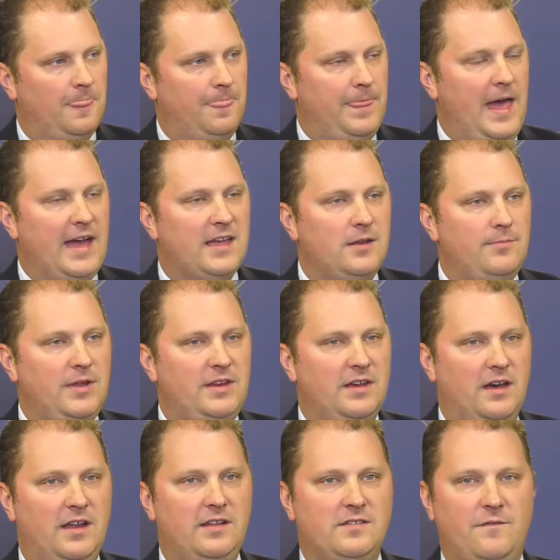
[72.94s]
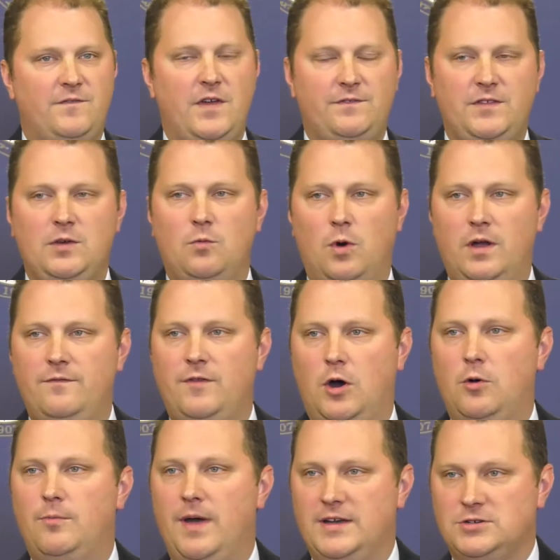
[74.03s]
That can be done as a
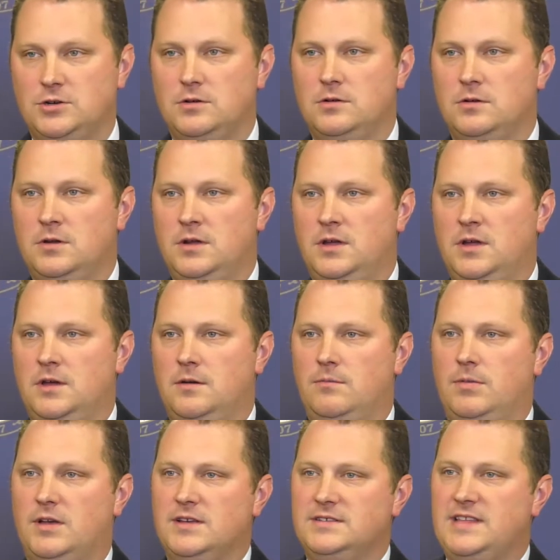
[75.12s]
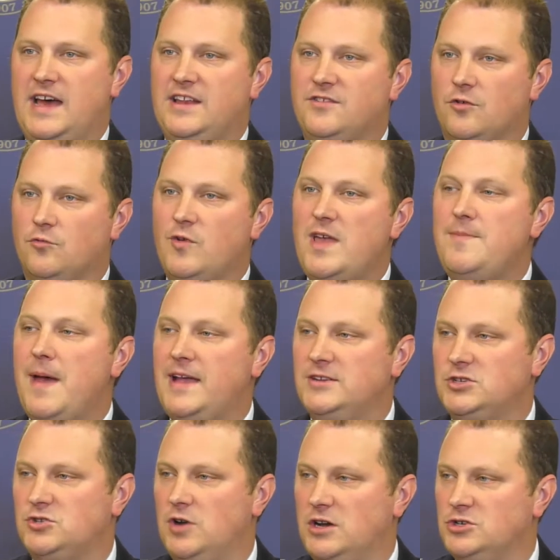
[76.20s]
51-vote measure because that is a rebate
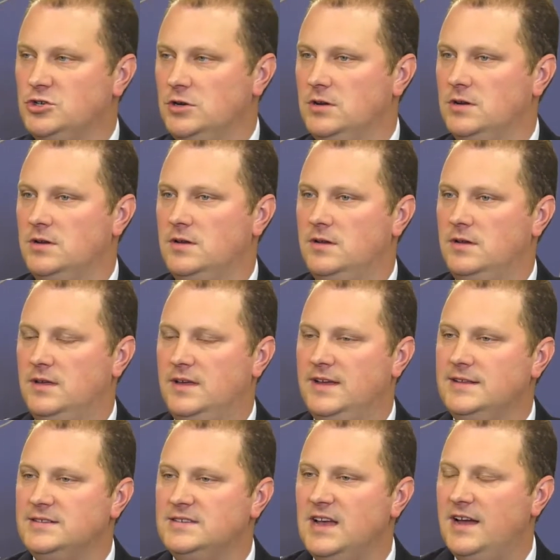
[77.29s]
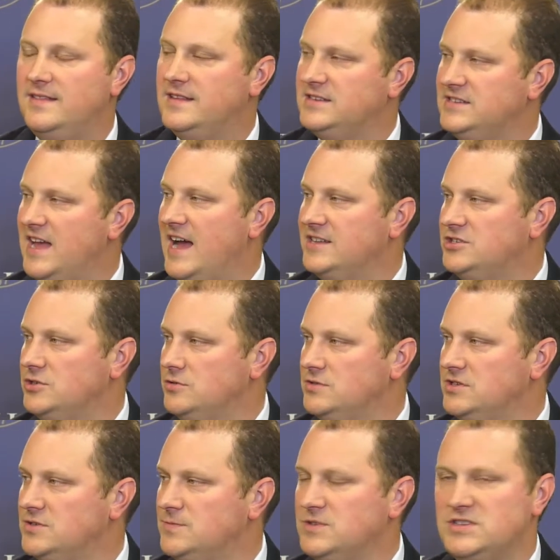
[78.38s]
structure inside the
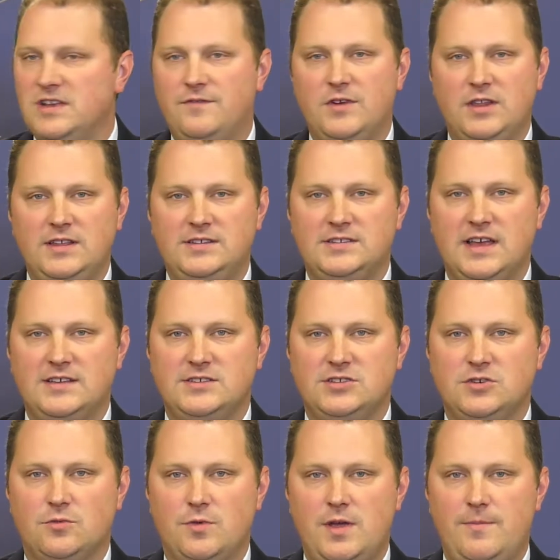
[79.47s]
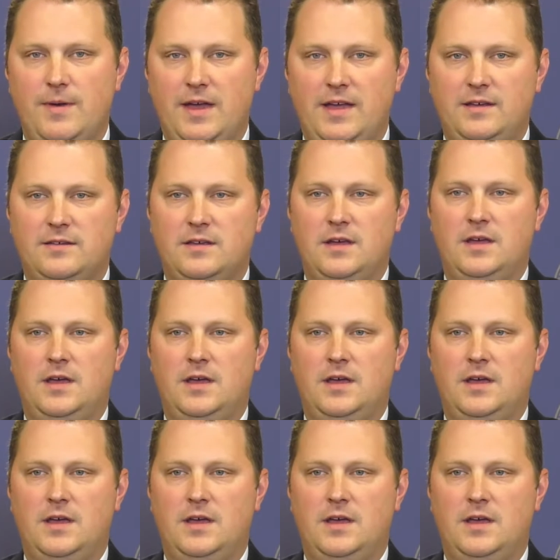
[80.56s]
statutes. It specifically says it's a rebate.